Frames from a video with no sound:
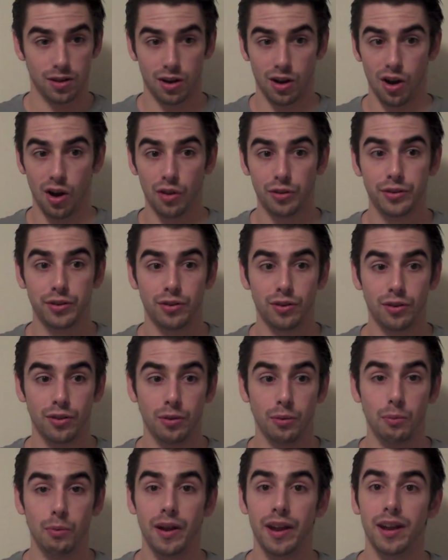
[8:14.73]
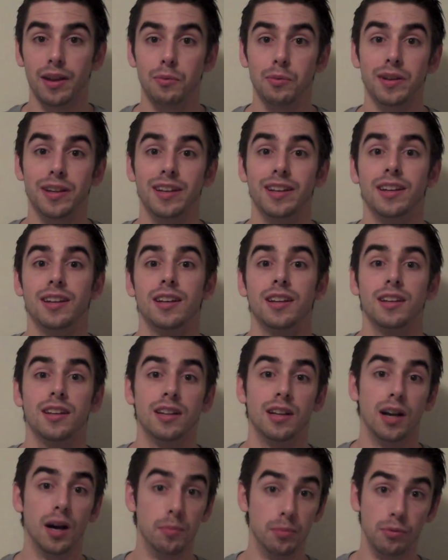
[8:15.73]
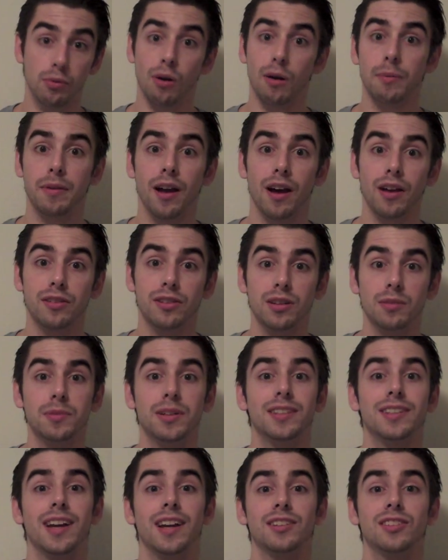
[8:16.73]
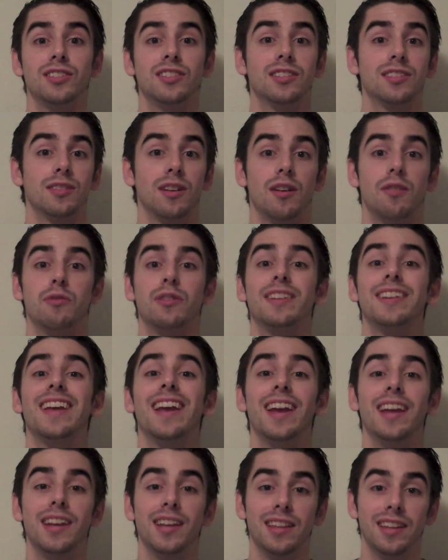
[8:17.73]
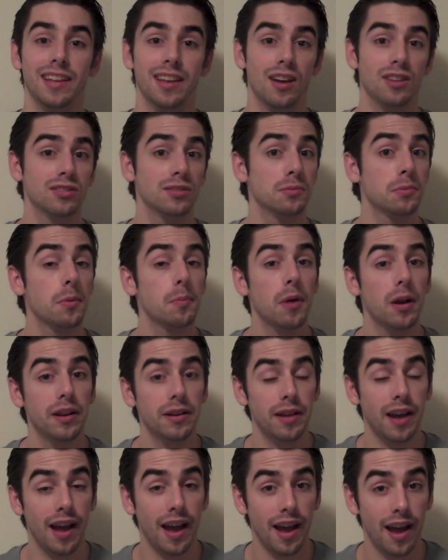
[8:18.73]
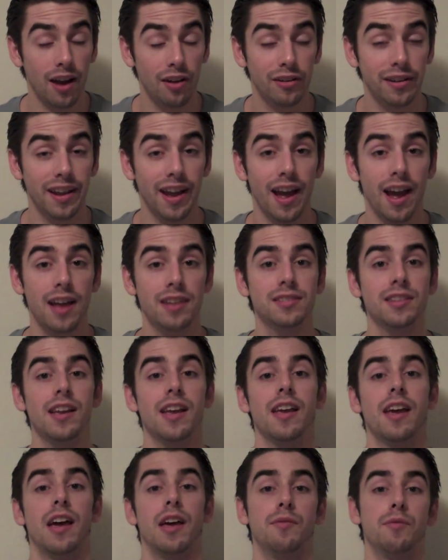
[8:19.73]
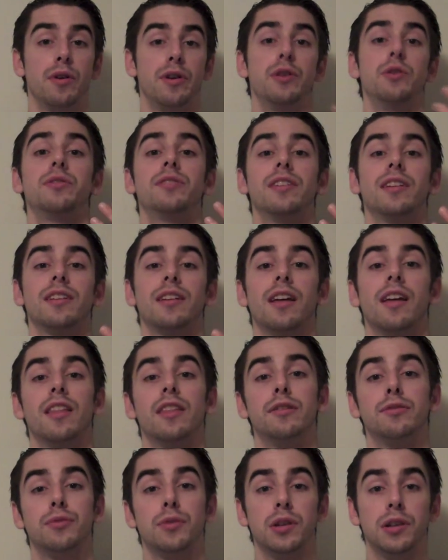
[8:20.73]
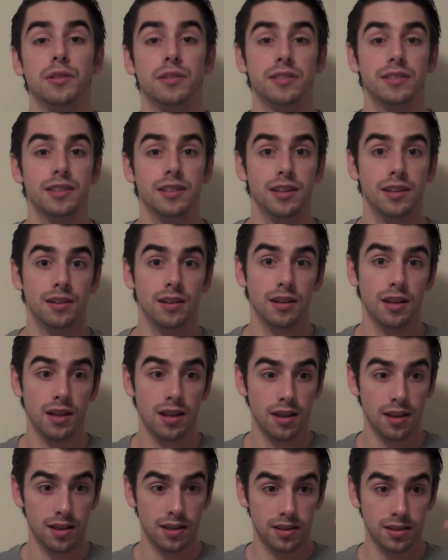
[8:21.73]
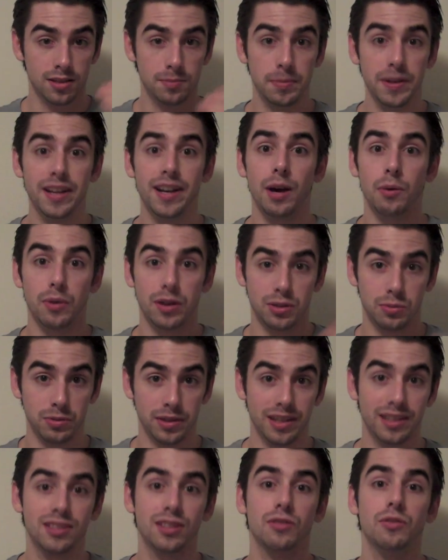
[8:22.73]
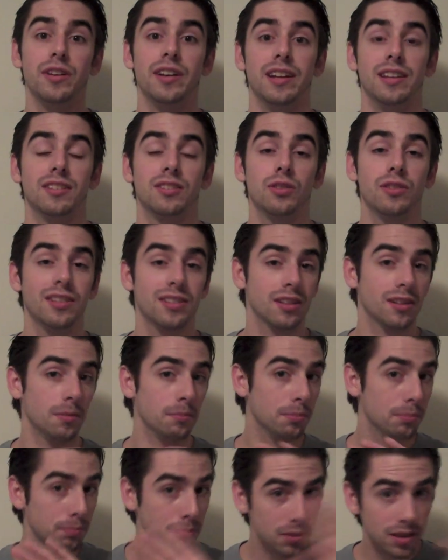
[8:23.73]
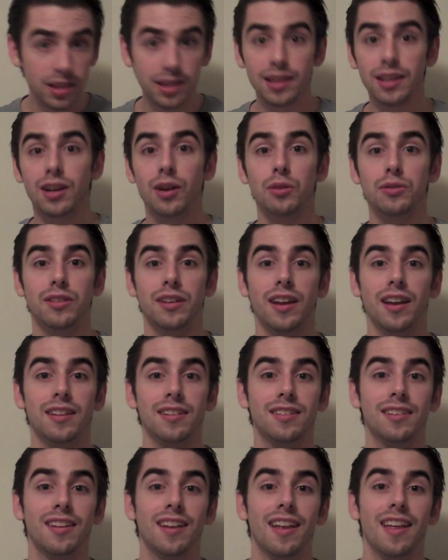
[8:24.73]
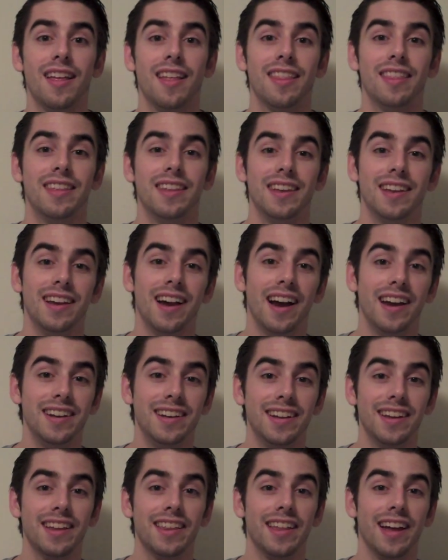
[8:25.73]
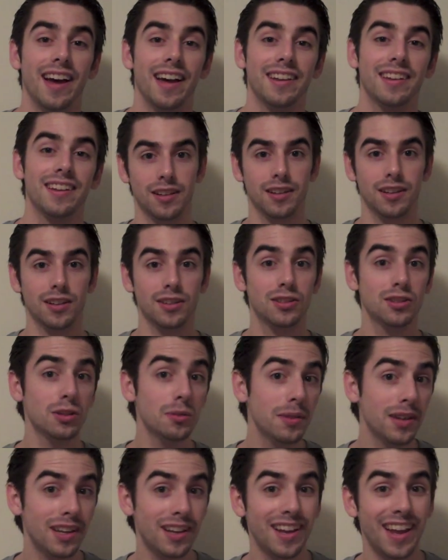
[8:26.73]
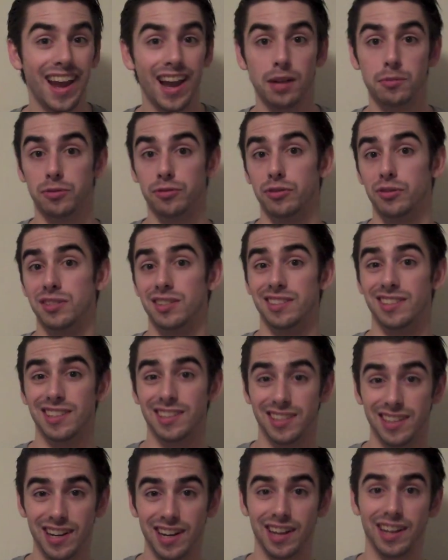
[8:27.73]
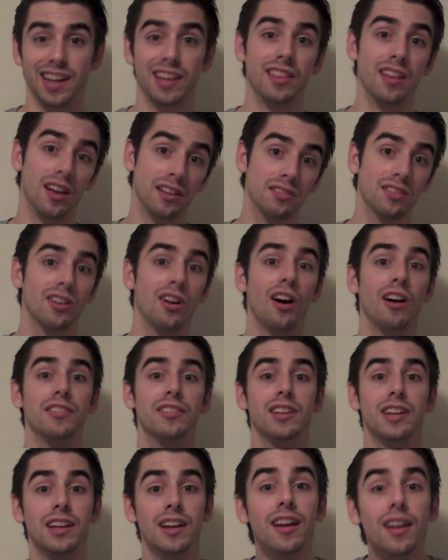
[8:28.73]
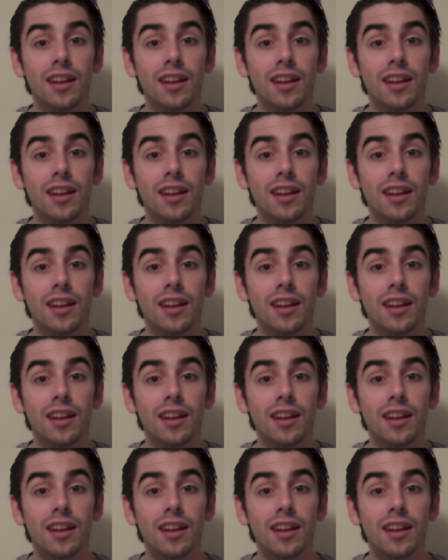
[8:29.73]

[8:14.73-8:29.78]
alter the way we absorb calcium. It's actually just retaining the calcium our body already has and reducing the frequency and speed at which we excrete it. So this completely goes against the idea that consuming animal foods is acidic and thus causing